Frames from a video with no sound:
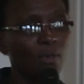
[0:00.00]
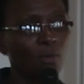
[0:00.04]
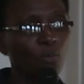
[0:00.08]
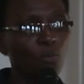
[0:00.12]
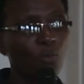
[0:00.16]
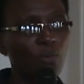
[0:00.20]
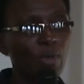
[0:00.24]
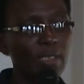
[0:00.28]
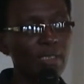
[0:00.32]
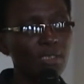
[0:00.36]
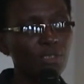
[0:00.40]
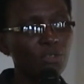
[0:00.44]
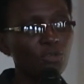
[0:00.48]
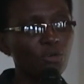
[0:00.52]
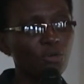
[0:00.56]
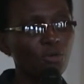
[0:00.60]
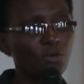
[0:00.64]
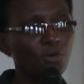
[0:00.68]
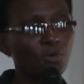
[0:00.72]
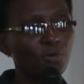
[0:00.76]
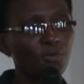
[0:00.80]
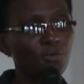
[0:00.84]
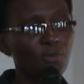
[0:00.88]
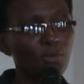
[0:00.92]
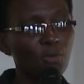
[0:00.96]
when
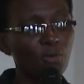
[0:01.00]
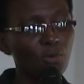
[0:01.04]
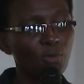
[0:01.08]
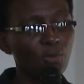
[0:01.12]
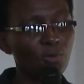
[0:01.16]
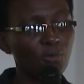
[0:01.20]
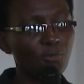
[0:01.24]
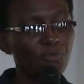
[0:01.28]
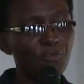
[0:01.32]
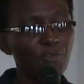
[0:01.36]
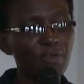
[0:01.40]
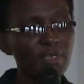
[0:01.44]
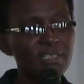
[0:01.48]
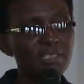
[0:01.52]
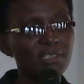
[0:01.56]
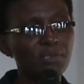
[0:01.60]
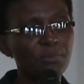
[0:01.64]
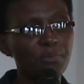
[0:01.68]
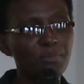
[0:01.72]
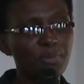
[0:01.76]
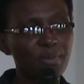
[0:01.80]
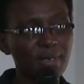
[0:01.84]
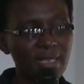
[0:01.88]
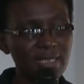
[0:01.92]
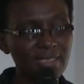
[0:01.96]
the first
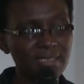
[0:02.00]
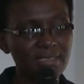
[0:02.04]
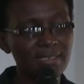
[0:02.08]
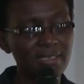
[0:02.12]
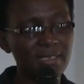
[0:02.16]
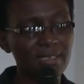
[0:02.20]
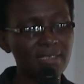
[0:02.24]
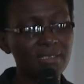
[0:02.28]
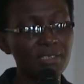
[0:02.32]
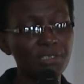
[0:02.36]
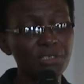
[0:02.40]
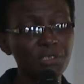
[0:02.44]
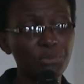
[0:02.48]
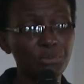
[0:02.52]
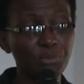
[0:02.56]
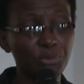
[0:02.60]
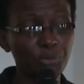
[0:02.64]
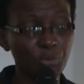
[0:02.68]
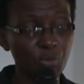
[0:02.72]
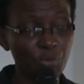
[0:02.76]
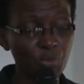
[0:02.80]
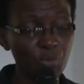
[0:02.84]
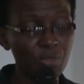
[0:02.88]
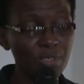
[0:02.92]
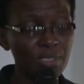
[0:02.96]
president in
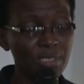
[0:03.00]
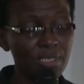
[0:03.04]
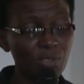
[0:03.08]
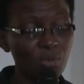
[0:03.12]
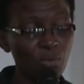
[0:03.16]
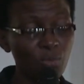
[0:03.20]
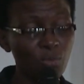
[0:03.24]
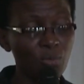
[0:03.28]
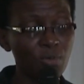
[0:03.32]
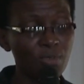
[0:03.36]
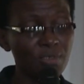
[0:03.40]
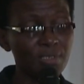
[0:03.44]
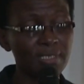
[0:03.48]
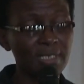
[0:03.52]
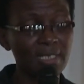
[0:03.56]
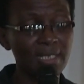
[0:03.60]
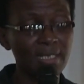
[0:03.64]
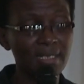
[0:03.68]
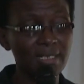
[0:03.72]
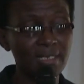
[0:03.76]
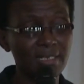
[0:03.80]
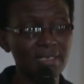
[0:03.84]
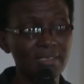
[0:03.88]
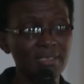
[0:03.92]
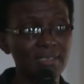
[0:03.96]
Burundi, who was
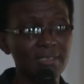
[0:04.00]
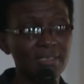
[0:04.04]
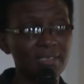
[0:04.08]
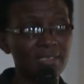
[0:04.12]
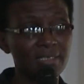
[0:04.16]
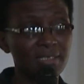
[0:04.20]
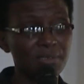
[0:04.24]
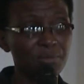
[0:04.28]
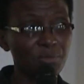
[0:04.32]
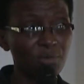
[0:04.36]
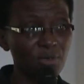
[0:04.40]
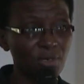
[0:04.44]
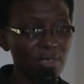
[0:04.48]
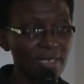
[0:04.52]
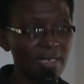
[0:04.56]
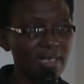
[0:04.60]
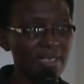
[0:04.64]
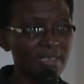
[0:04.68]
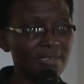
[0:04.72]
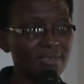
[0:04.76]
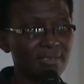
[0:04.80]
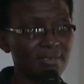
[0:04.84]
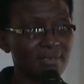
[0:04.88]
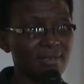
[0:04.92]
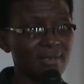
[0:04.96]
elected
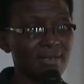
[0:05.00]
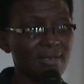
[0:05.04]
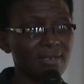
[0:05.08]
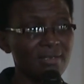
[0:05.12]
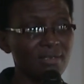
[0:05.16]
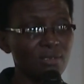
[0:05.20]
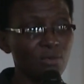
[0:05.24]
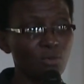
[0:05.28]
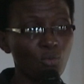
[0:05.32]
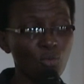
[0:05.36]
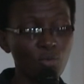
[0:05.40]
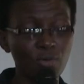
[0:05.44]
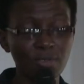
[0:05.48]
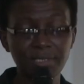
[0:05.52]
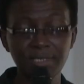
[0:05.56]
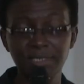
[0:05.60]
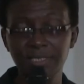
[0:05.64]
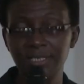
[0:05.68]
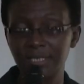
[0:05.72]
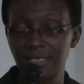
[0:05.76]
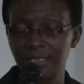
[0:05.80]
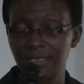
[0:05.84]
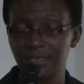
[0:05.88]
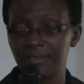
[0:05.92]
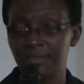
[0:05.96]
democratically, was
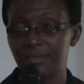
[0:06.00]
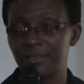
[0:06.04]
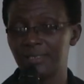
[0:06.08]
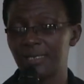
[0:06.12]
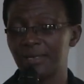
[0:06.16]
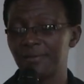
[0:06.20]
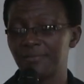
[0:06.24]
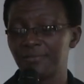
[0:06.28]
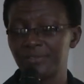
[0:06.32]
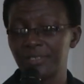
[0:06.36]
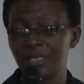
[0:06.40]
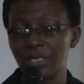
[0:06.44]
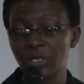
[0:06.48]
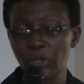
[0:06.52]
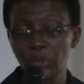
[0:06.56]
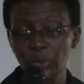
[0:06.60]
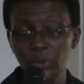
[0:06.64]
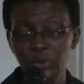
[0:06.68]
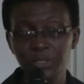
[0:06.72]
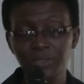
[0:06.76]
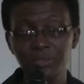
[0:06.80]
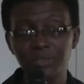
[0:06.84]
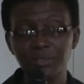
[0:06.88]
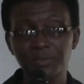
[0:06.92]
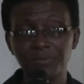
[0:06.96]
killed after
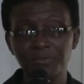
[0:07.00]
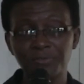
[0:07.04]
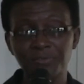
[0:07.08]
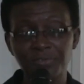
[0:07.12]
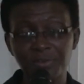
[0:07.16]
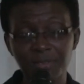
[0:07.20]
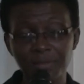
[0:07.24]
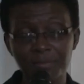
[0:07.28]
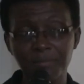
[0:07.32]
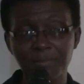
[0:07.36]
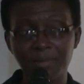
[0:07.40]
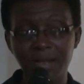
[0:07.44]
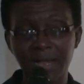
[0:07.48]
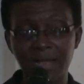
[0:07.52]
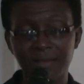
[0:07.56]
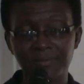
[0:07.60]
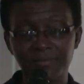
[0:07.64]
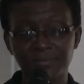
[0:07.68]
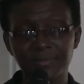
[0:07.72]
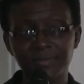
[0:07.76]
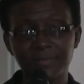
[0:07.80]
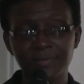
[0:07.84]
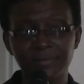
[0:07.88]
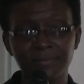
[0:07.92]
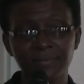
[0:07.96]
only 3
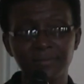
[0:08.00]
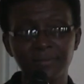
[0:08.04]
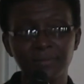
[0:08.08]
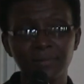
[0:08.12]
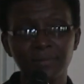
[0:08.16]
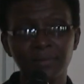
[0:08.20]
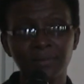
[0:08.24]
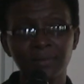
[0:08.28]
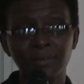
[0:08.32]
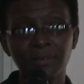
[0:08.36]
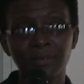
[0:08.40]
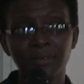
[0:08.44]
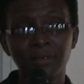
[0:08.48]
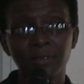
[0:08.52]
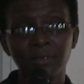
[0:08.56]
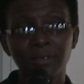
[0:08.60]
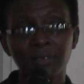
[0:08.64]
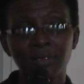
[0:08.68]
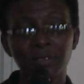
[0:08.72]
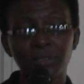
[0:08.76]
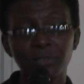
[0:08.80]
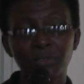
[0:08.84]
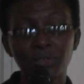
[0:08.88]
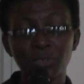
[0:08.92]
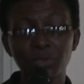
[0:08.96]
months,
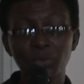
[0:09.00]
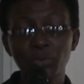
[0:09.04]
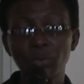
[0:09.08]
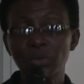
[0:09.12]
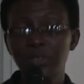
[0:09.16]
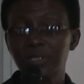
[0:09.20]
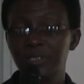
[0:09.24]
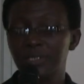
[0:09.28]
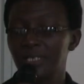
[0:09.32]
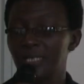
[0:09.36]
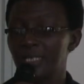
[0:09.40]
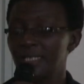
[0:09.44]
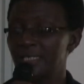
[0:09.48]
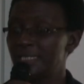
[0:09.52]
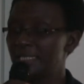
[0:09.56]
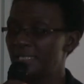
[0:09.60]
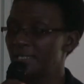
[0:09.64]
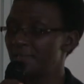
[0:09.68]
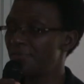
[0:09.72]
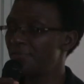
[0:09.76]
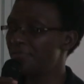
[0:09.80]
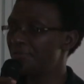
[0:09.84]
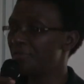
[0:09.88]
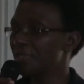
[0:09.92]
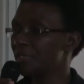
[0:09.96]
there was a
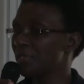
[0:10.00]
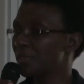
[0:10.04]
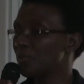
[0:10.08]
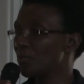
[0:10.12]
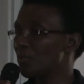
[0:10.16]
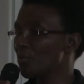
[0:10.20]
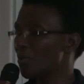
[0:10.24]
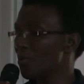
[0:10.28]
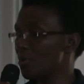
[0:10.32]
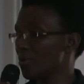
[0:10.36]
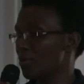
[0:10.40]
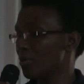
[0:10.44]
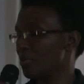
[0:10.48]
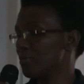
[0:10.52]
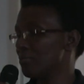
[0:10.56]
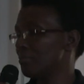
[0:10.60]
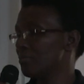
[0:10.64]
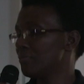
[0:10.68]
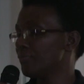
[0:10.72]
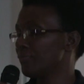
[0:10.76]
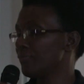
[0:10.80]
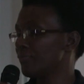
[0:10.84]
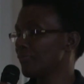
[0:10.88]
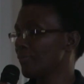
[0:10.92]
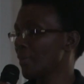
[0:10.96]
civil war.
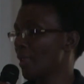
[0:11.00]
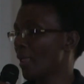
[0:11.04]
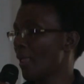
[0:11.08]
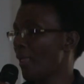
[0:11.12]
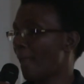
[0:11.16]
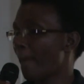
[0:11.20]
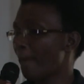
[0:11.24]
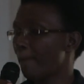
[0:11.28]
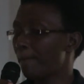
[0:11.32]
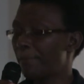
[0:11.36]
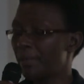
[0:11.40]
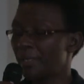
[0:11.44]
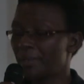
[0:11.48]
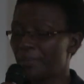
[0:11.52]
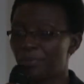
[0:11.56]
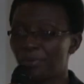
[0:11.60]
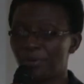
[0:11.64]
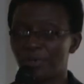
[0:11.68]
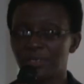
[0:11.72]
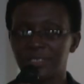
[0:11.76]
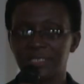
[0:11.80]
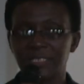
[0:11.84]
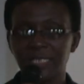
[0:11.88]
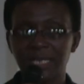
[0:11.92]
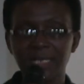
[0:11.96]

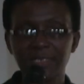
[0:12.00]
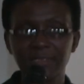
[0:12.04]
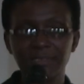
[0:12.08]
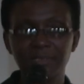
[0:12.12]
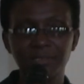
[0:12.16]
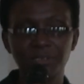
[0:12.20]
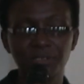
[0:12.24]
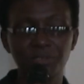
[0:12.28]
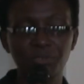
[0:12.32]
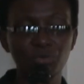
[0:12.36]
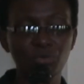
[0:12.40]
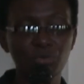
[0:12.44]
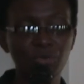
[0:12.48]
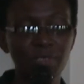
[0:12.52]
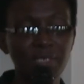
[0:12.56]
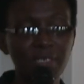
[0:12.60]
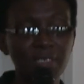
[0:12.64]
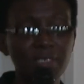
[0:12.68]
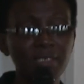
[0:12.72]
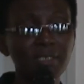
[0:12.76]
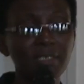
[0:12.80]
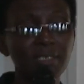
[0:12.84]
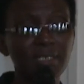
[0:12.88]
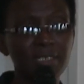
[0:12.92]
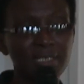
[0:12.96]
People started to
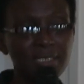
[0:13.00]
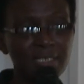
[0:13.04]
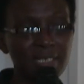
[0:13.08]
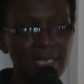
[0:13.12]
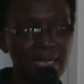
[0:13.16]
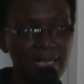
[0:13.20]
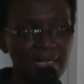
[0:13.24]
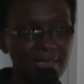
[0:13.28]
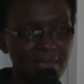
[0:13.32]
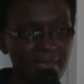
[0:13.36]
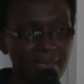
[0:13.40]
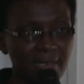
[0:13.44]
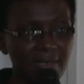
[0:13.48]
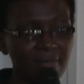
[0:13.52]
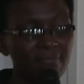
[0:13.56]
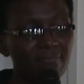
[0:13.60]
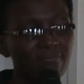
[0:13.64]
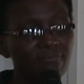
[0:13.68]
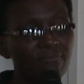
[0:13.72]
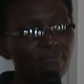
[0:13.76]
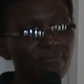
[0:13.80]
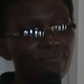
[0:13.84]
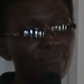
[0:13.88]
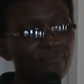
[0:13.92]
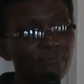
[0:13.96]
kill each other.
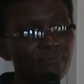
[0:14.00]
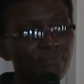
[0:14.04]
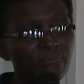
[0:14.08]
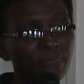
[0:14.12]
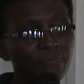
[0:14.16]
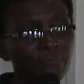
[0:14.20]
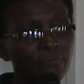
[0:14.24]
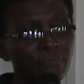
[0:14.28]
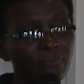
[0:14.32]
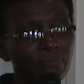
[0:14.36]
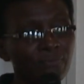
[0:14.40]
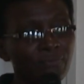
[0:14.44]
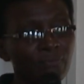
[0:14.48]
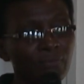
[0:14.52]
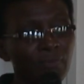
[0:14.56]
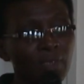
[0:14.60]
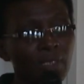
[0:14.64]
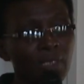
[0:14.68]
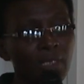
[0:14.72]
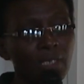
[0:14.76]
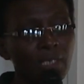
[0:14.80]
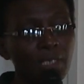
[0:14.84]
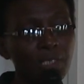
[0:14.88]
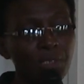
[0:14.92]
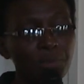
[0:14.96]

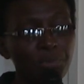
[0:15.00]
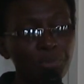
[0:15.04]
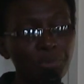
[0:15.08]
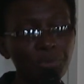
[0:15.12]
In